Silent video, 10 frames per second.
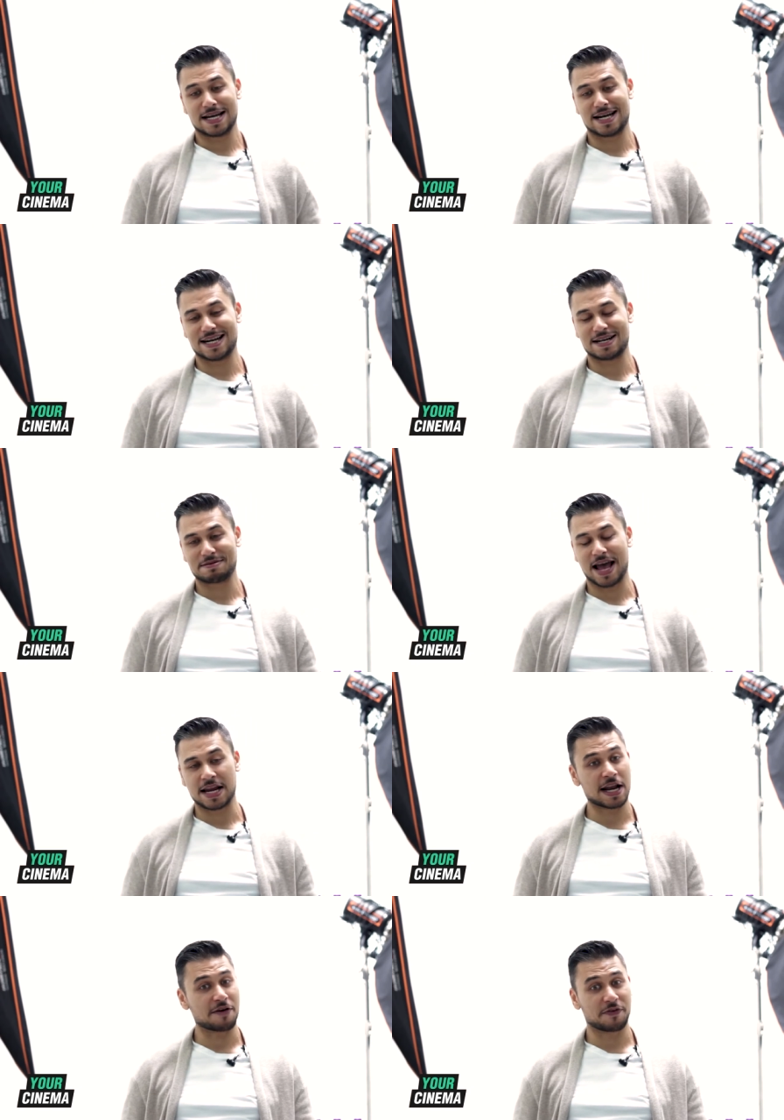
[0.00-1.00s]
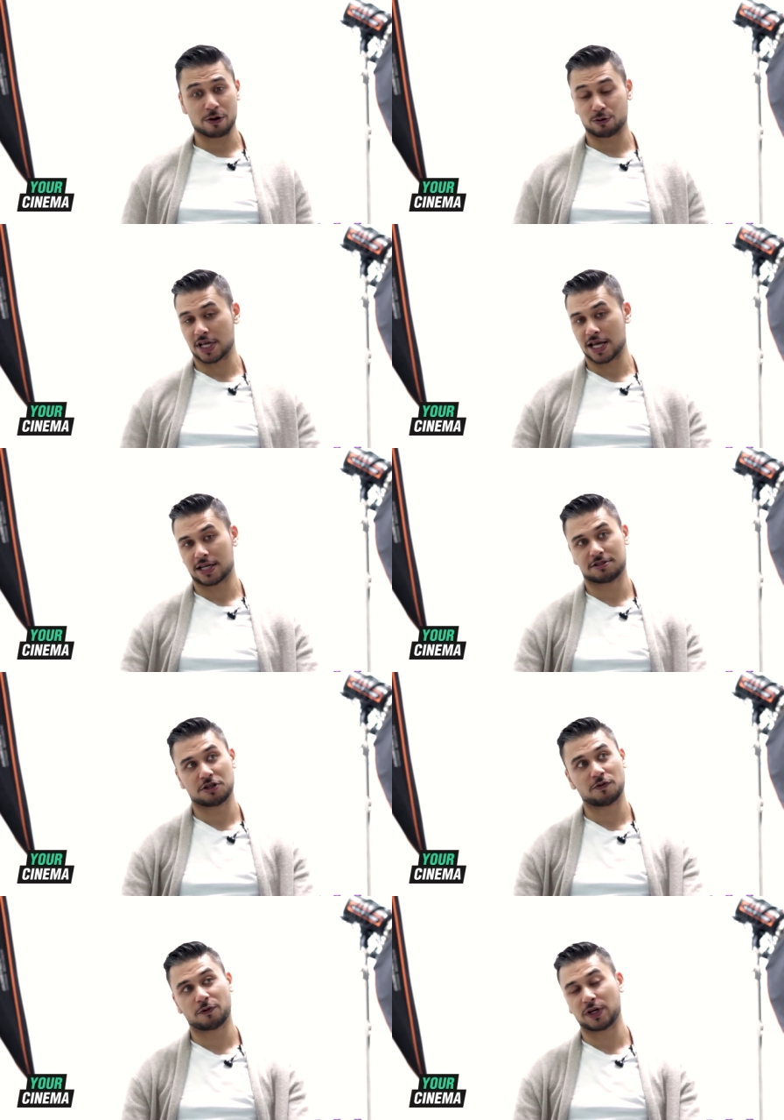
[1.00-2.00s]
Uh, and then I think it was like
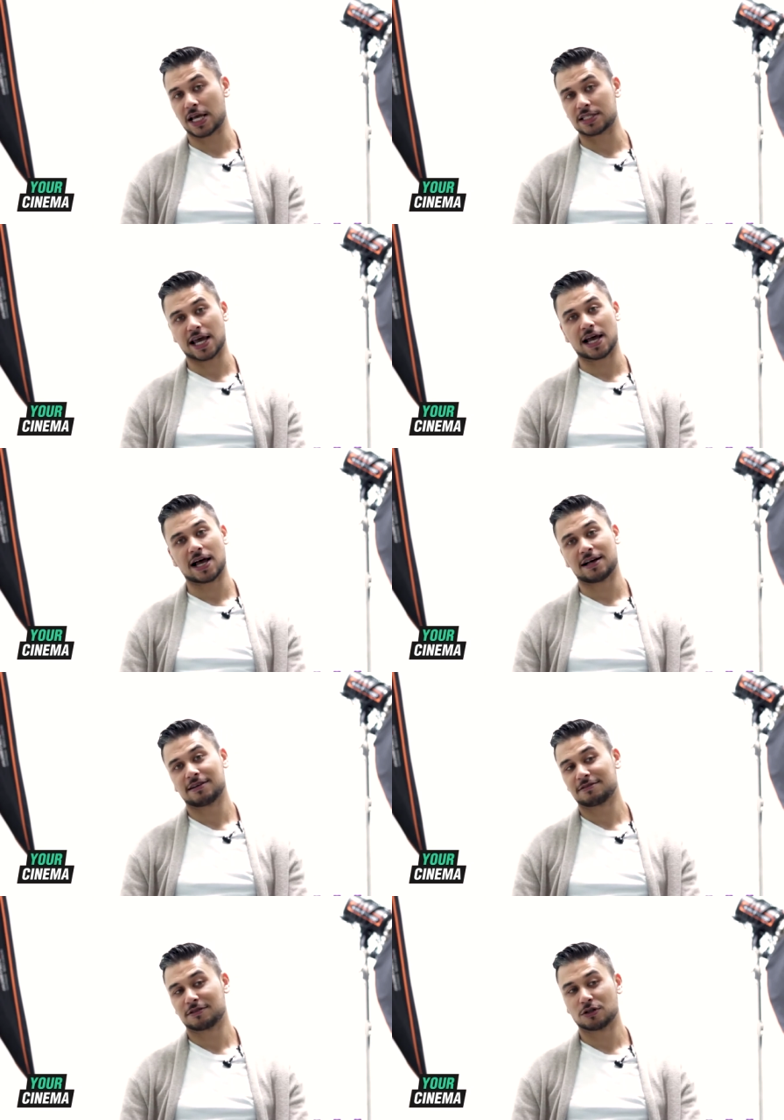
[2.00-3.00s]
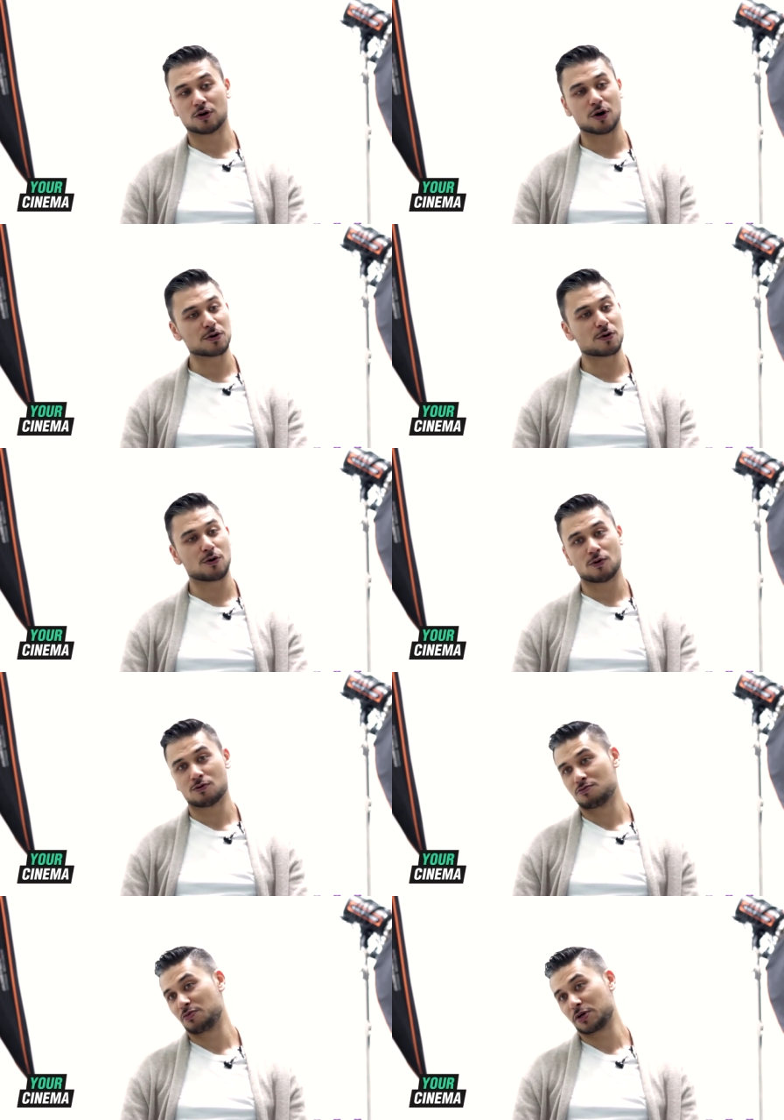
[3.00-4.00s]
two, three days later, got the
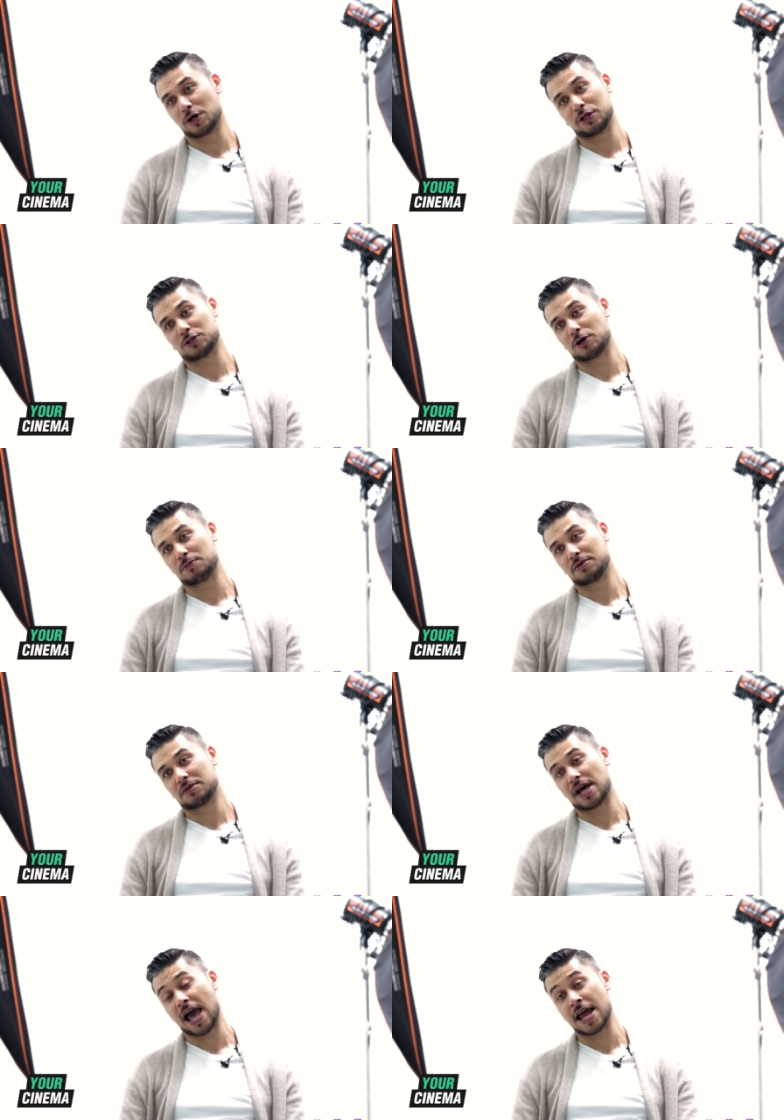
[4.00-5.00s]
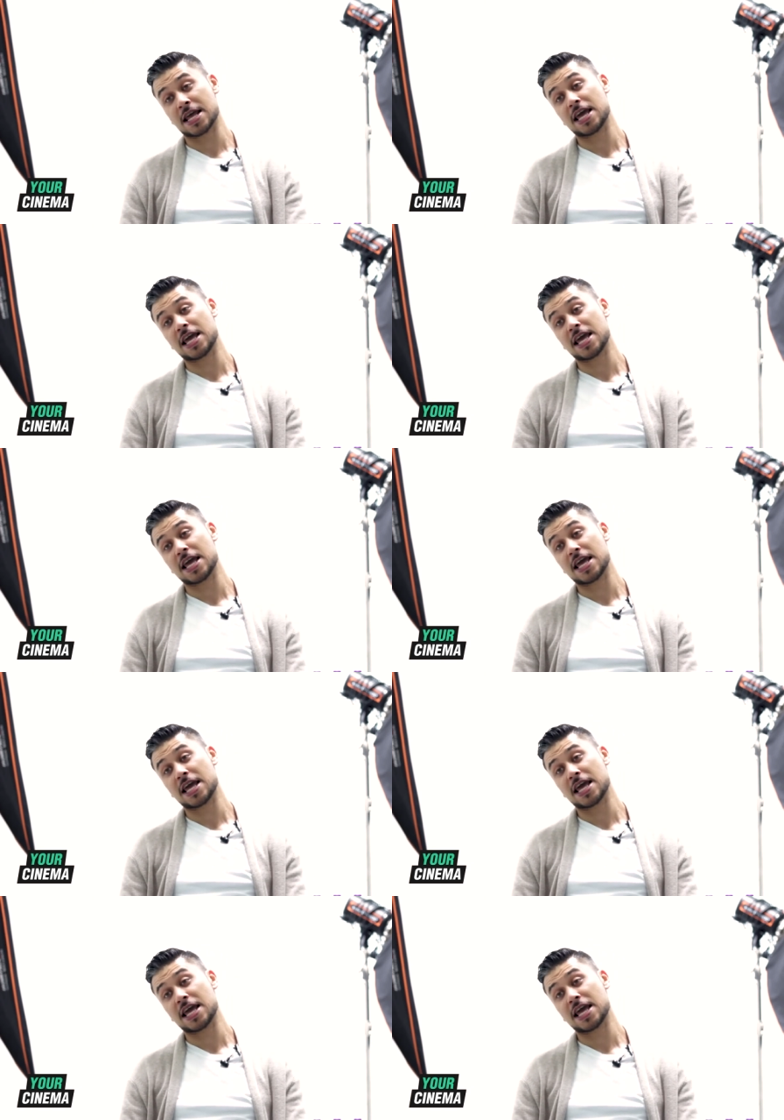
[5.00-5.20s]
call, we got the job, and